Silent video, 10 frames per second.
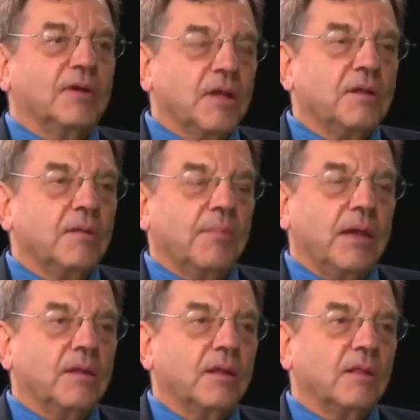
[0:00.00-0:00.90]
it's just
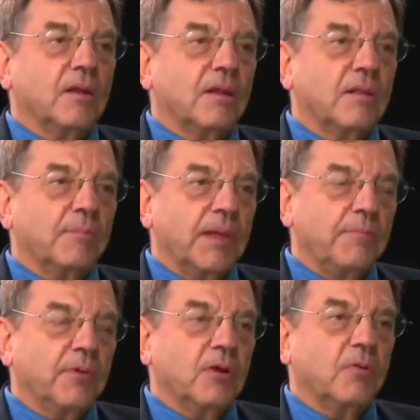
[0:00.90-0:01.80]
amazing that the
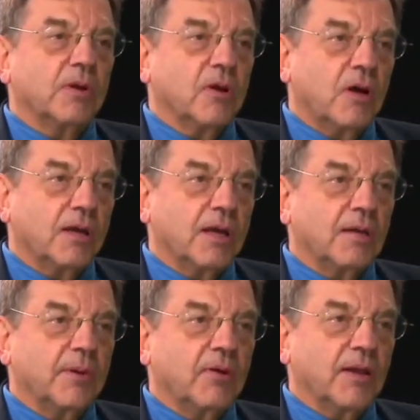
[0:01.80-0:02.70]
people who are talking
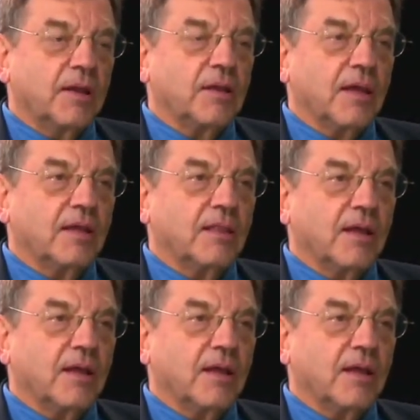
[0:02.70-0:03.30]
about let's get the